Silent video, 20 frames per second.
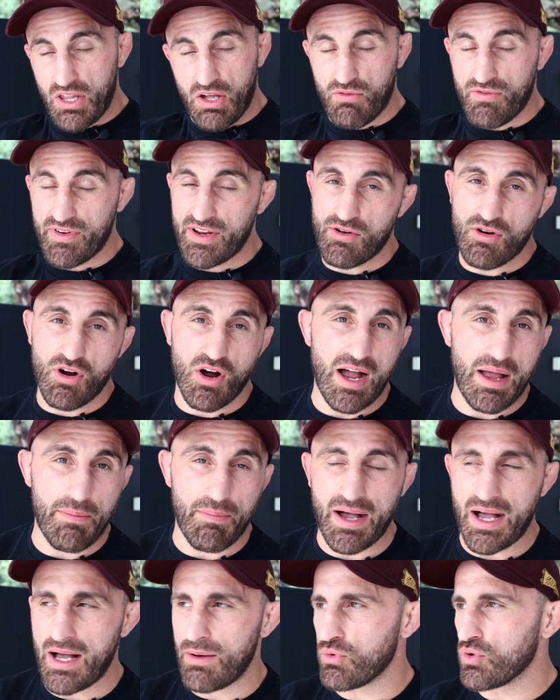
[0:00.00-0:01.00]
the very high
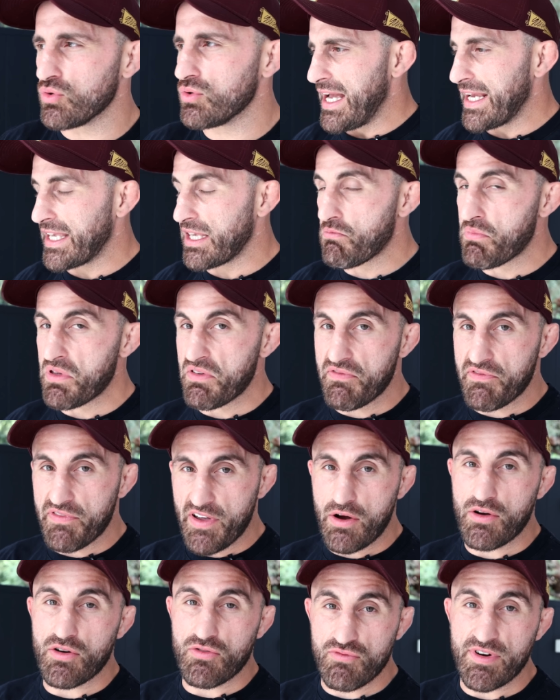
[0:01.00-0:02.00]
marble, it can be
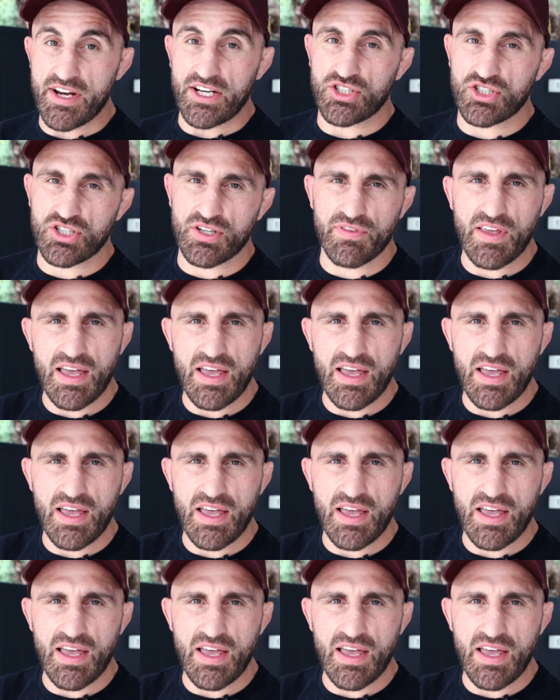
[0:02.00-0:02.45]
very rich.